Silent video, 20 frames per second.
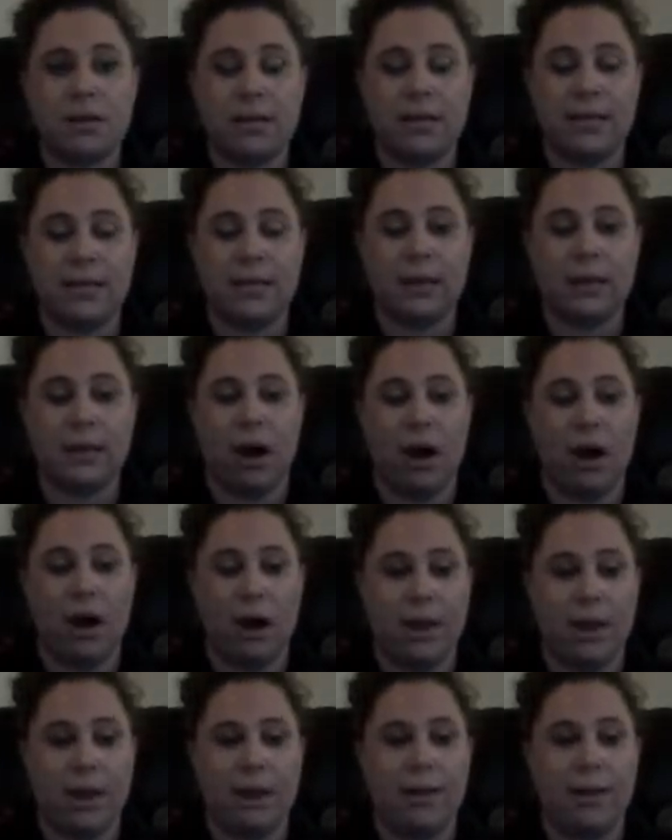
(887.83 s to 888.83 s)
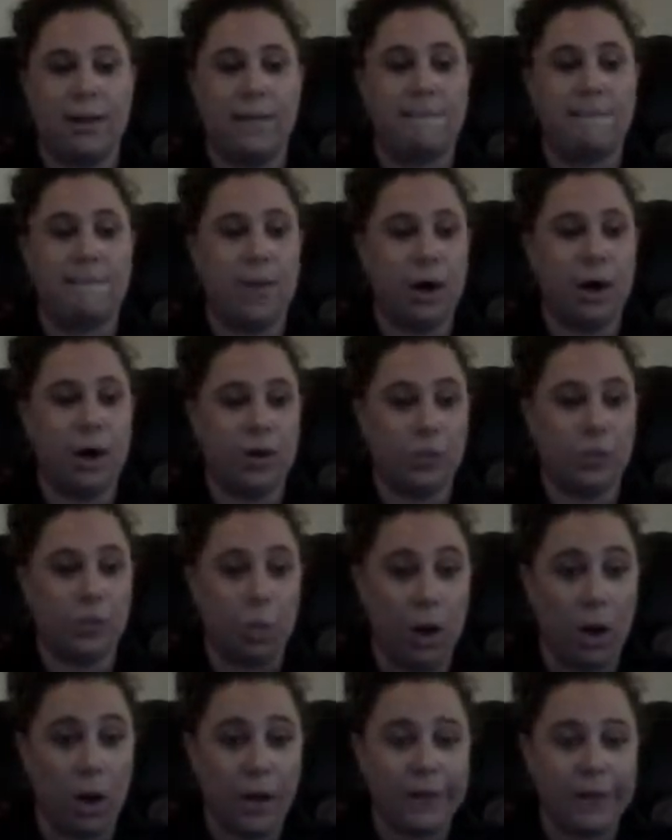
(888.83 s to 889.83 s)
click on mod
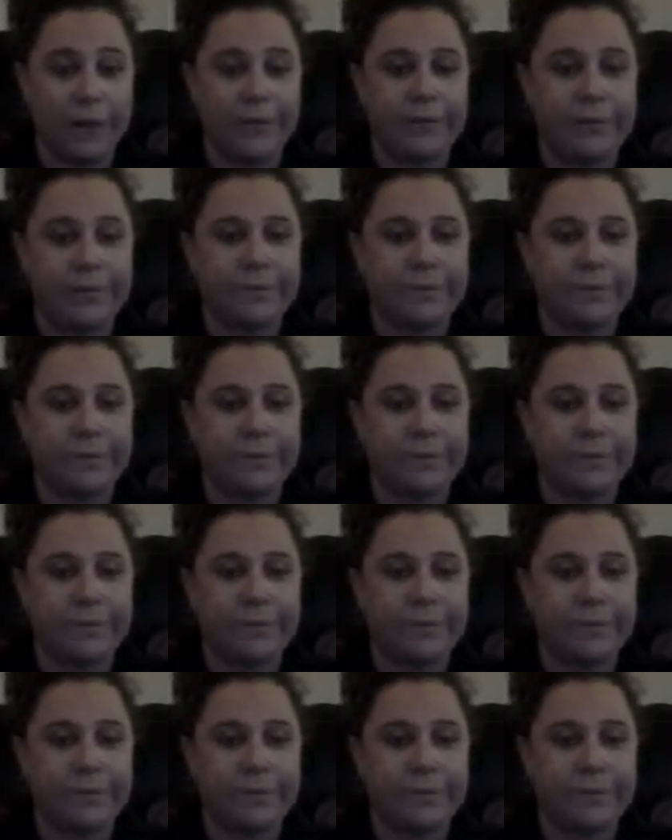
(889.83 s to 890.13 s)
1,